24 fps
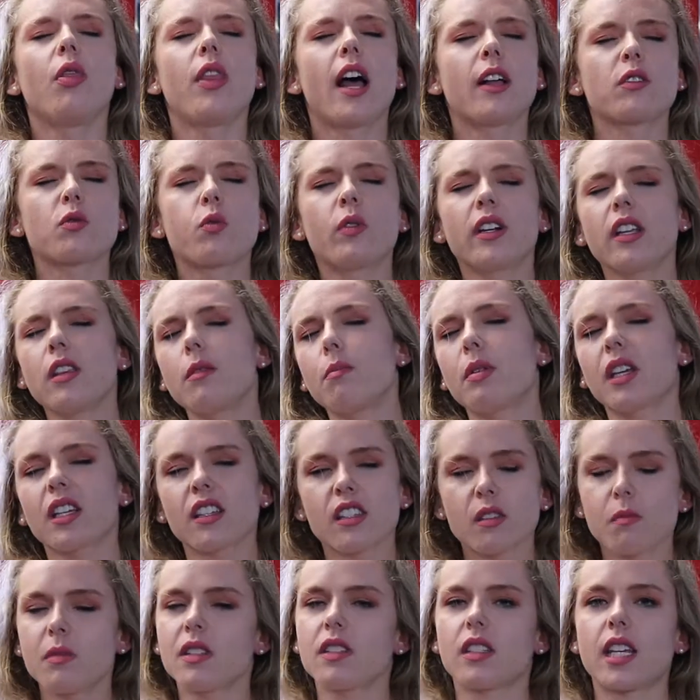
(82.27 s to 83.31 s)
That's one of the
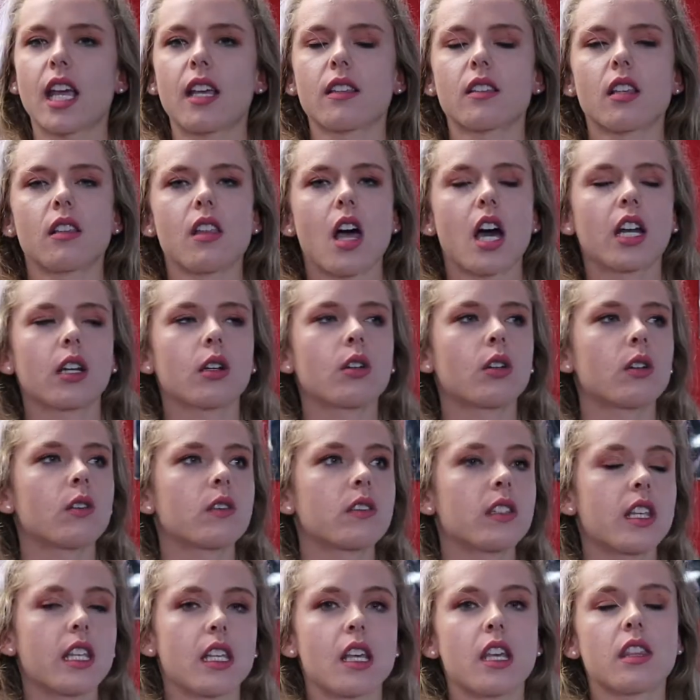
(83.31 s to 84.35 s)
biggest mistakes a lot of
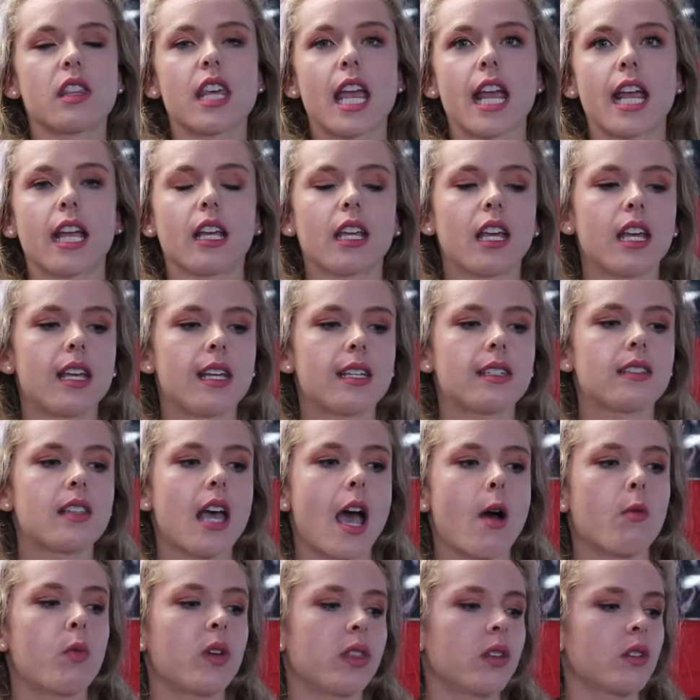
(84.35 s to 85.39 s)
girls think is
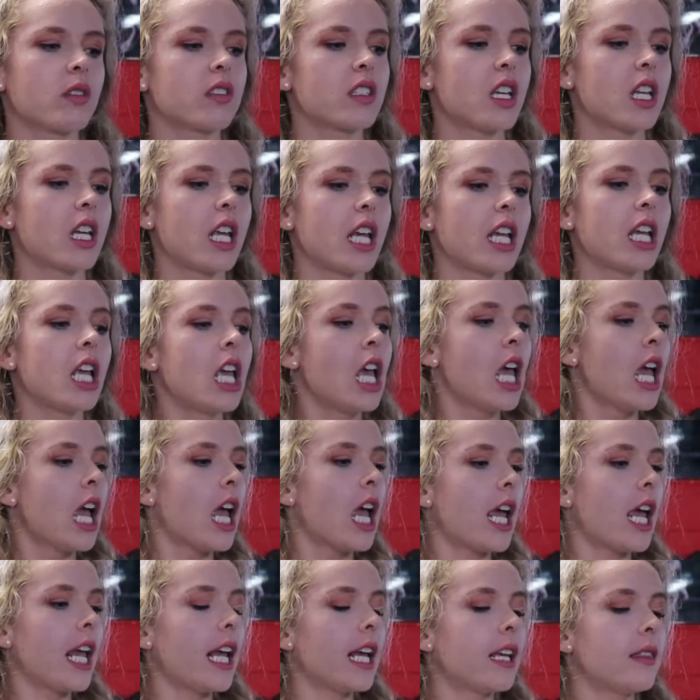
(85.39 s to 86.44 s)
that when they're sitting
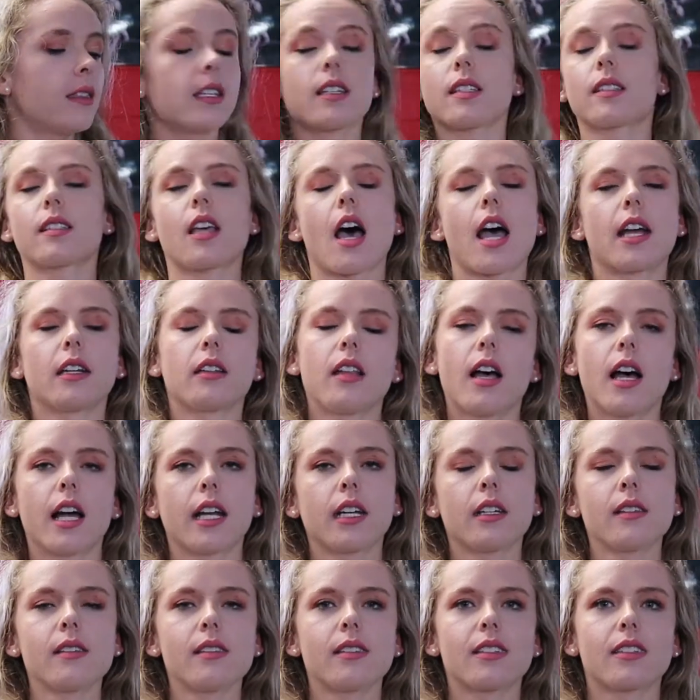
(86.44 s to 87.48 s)
in the
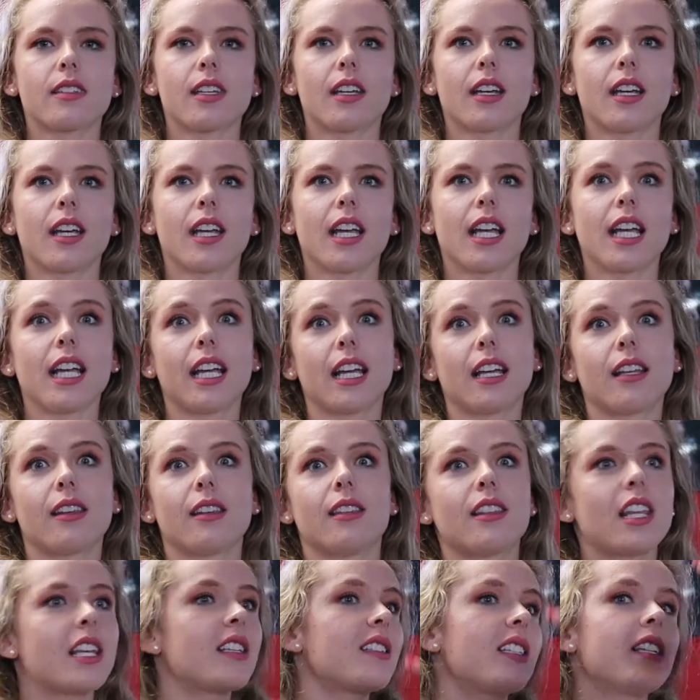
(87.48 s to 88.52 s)
sidelines,
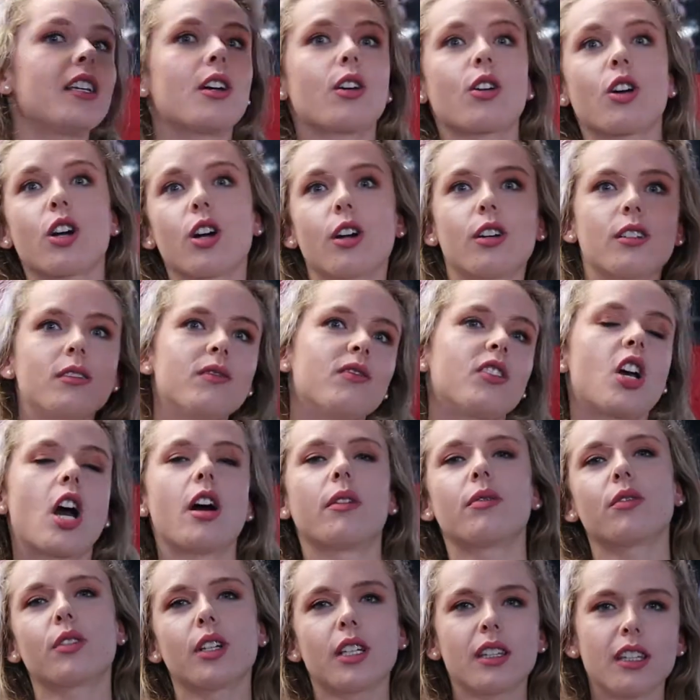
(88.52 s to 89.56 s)
and they see a curtain
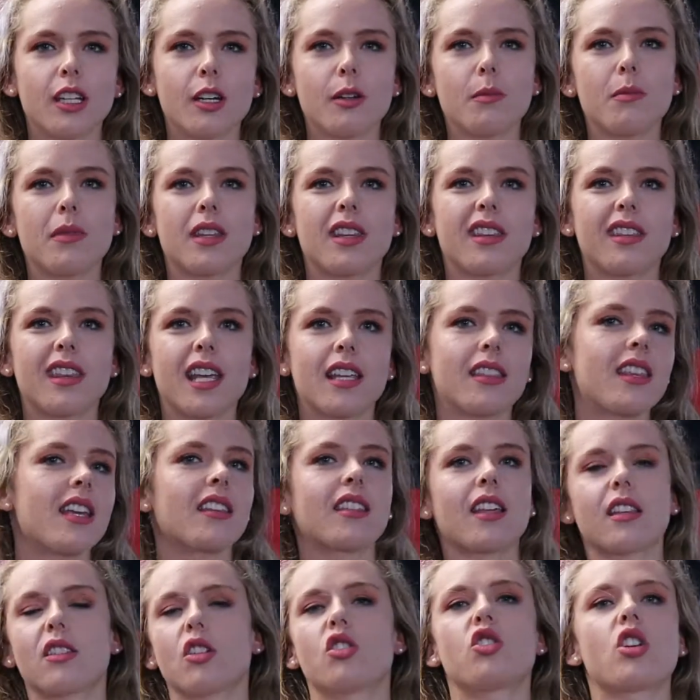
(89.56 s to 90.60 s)
covering them, they
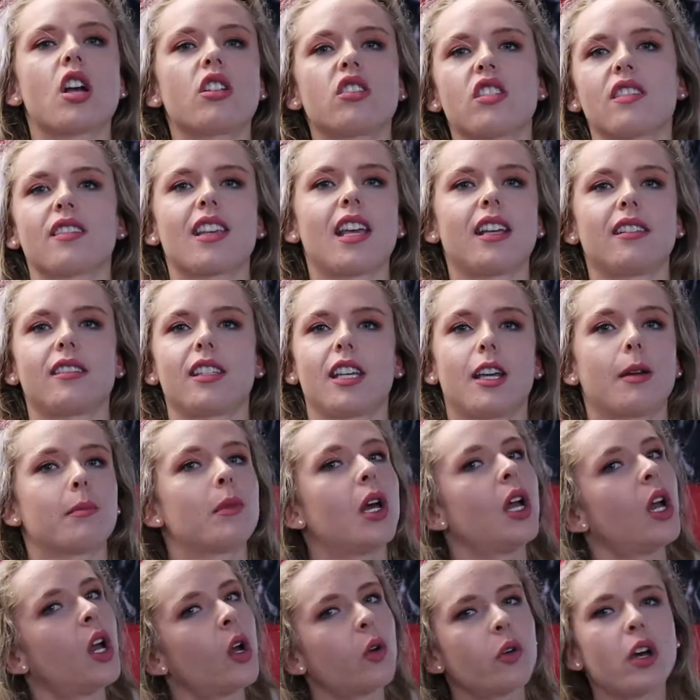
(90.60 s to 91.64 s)
think that the judges can't see them.
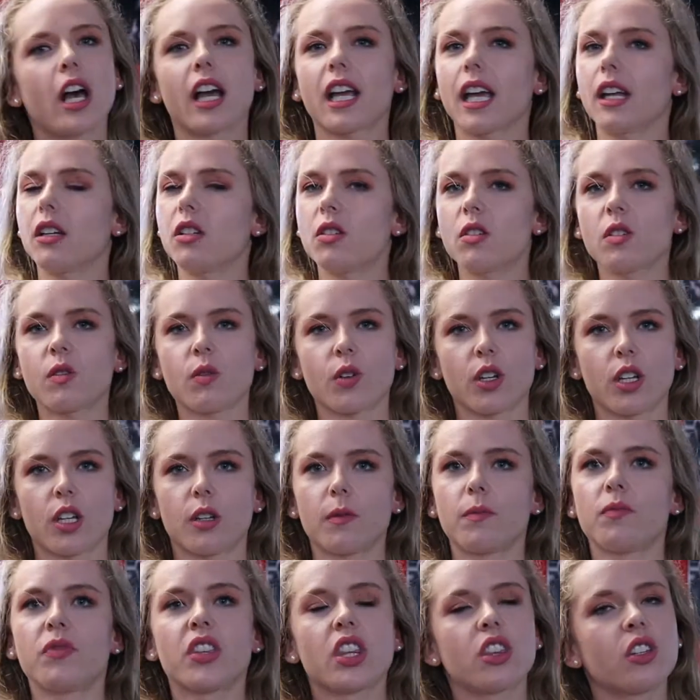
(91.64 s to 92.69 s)
Well, I got news for
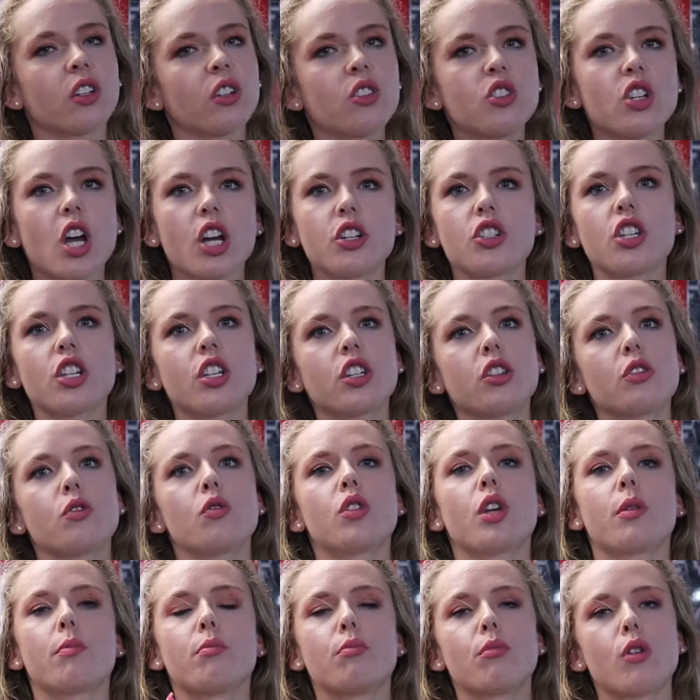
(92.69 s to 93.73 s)
you. They're judging
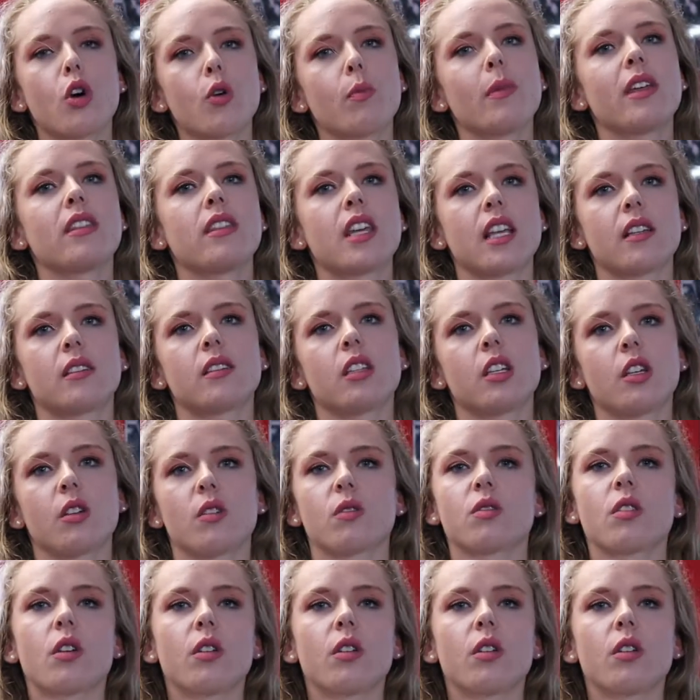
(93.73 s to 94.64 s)
you the moment they see you.